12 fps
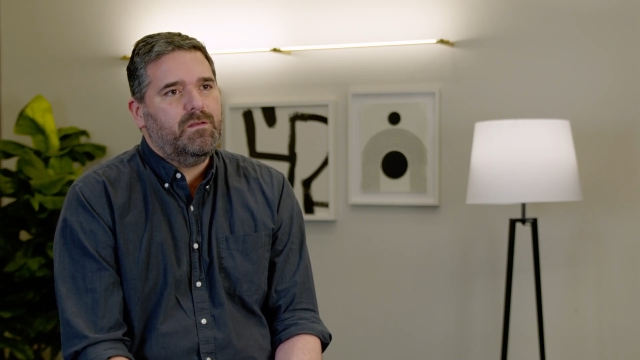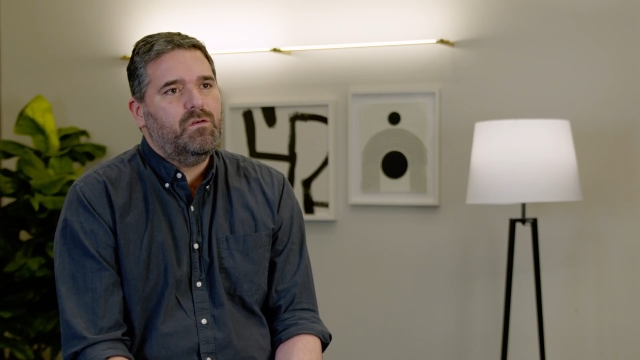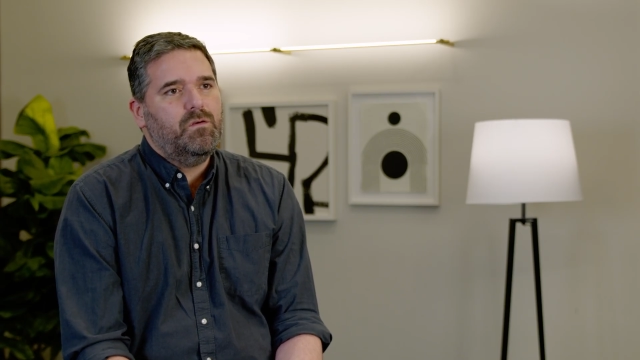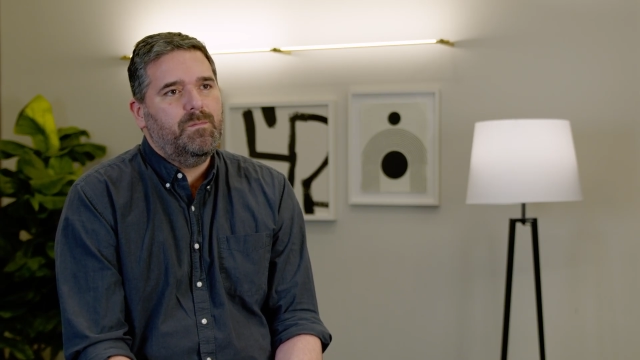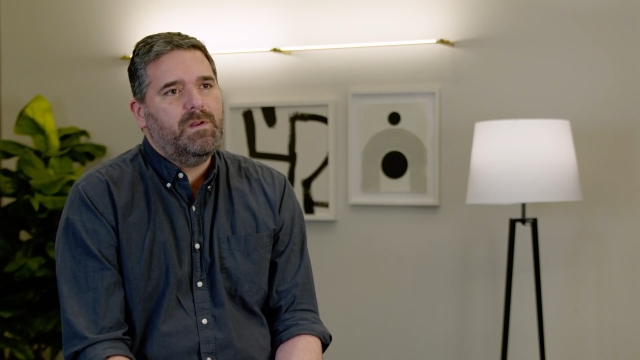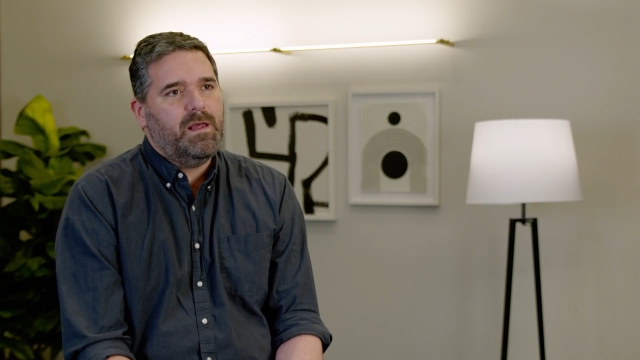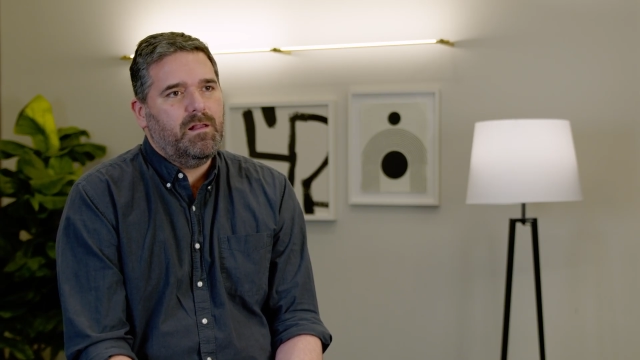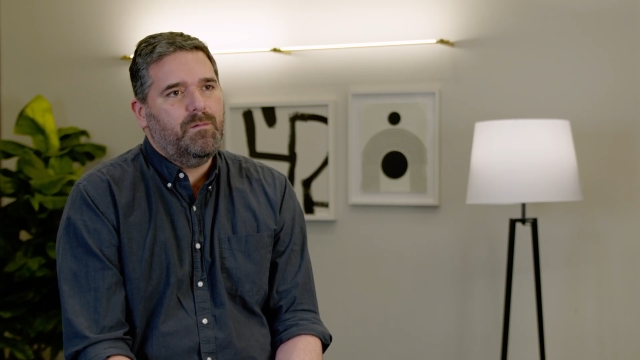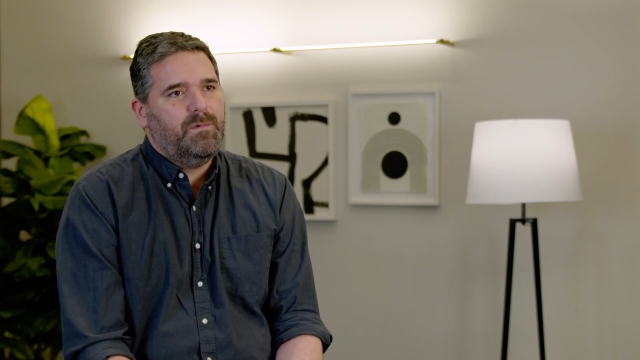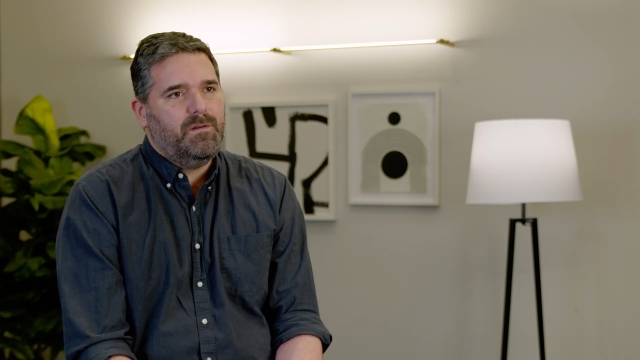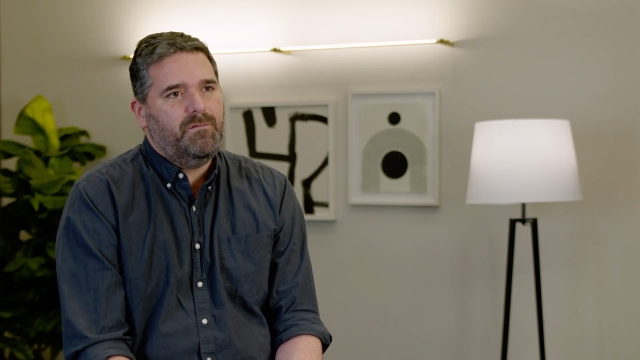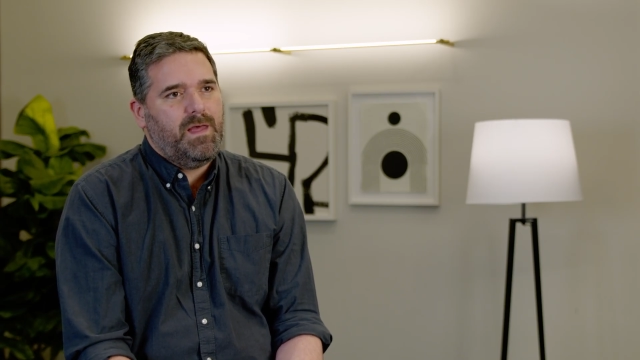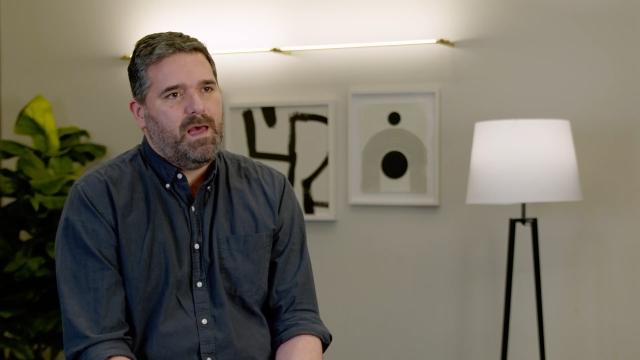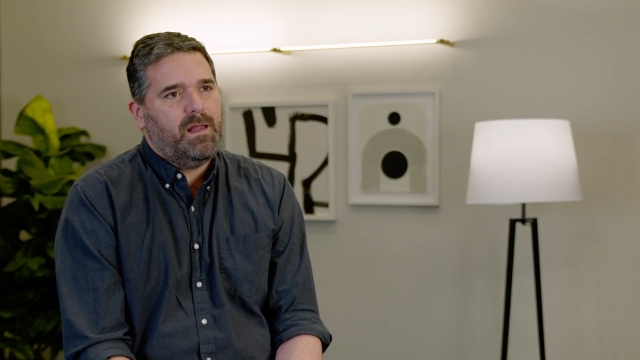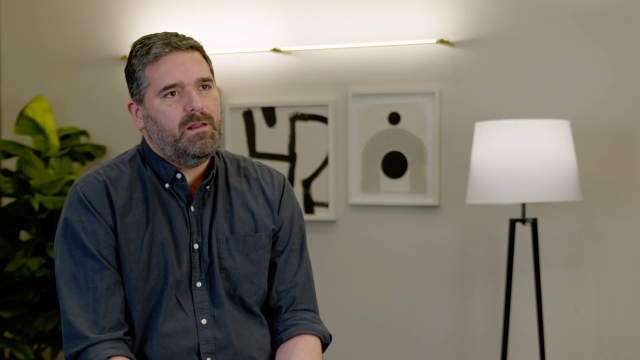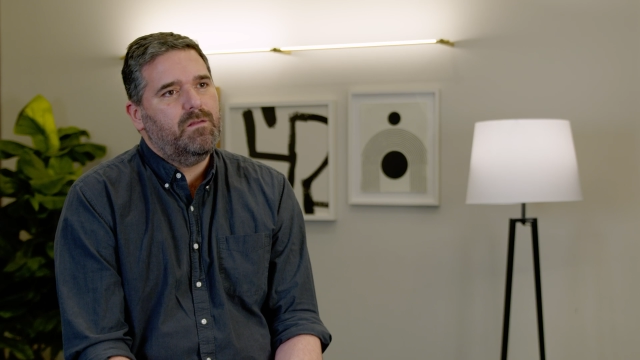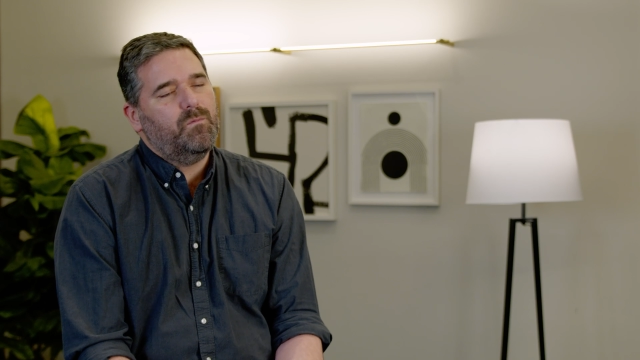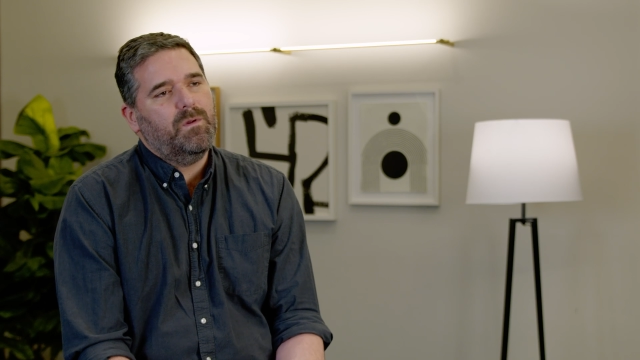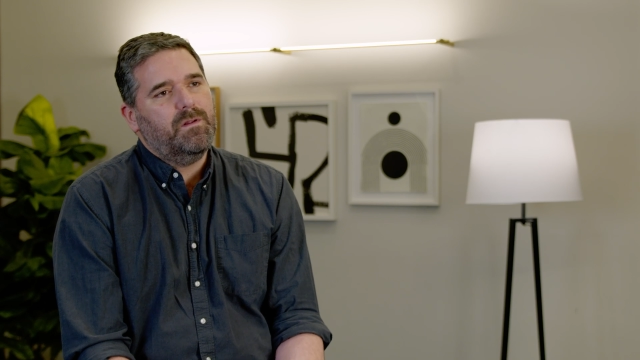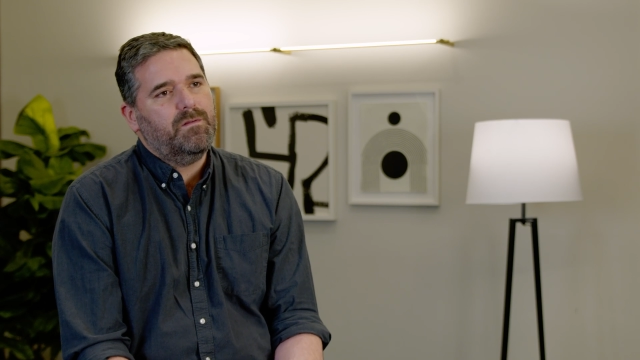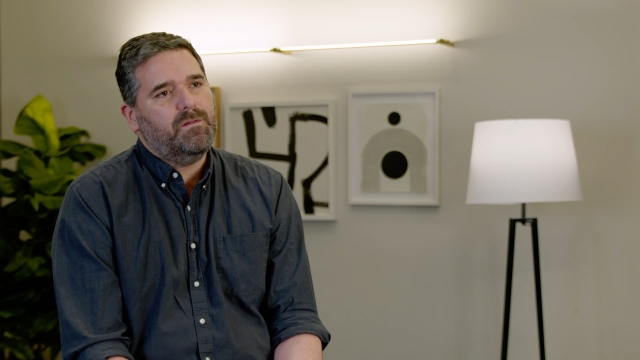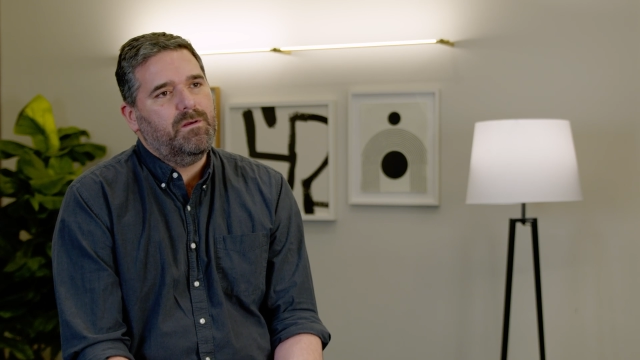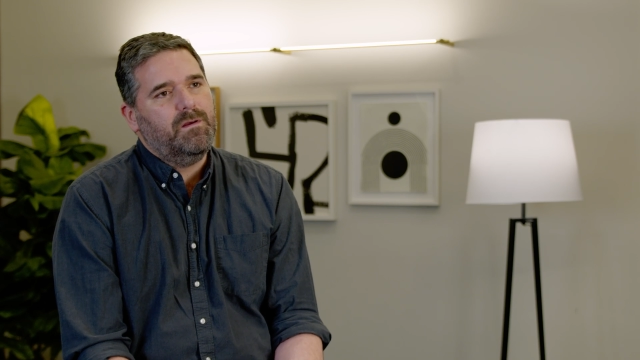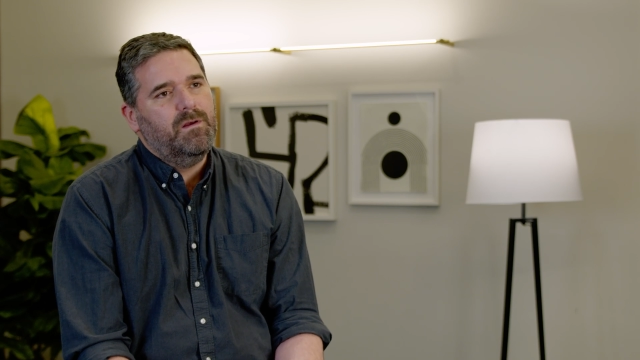human element of that as well as
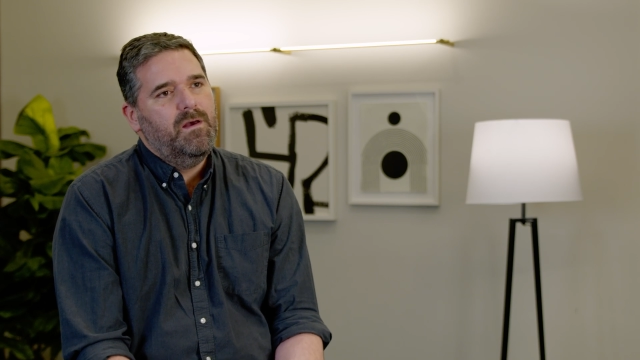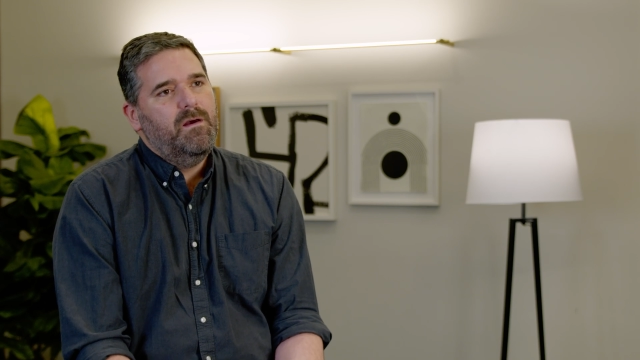the